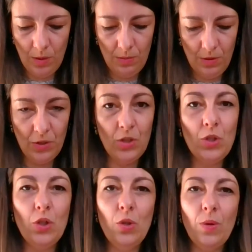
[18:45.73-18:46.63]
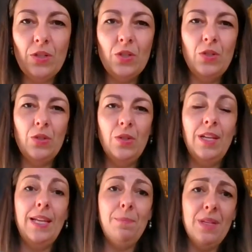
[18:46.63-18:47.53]
What to do? What to do?
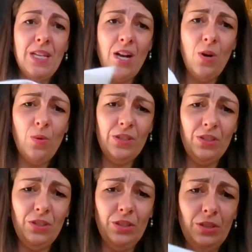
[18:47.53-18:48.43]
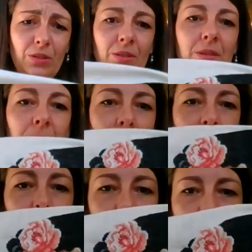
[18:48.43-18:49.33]
Let me know what to do.
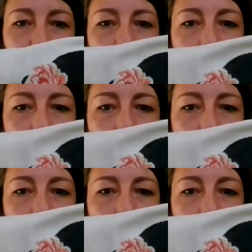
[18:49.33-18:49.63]
Help me.